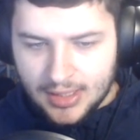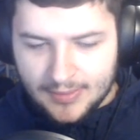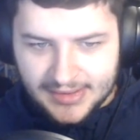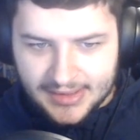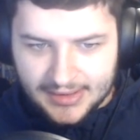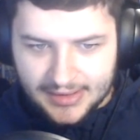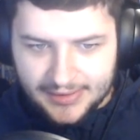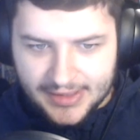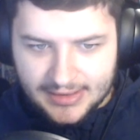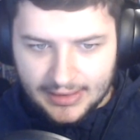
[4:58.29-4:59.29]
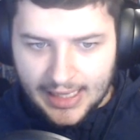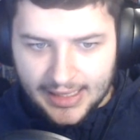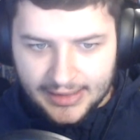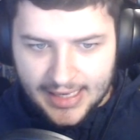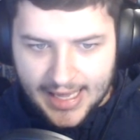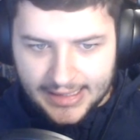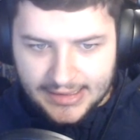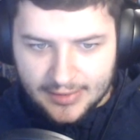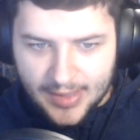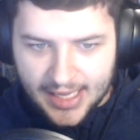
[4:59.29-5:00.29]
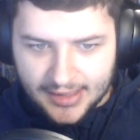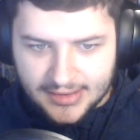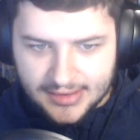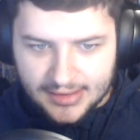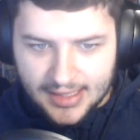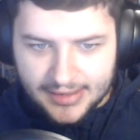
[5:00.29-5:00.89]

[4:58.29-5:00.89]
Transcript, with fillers: Basically, this line, XMX,